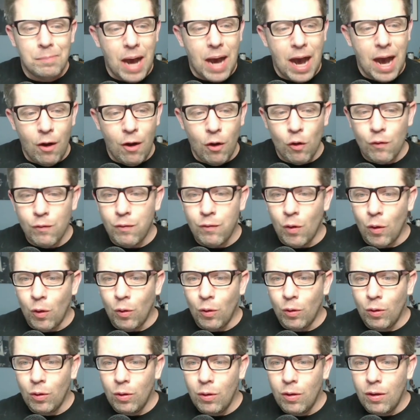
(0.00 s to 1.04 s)

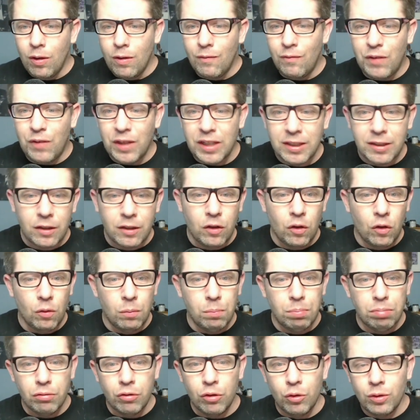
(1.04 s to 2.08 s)
powerful,
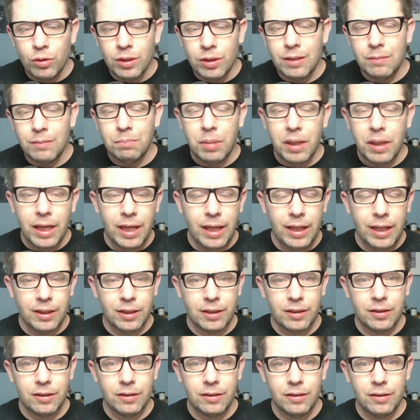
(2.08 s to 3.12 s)
physical, bruising Big
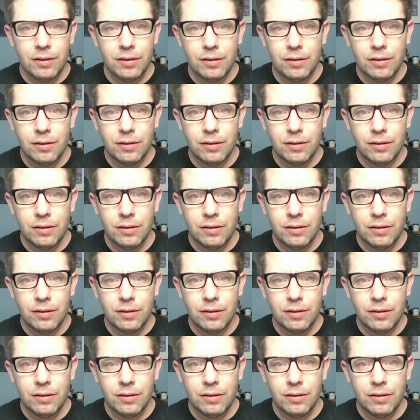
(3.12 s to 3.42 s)
East?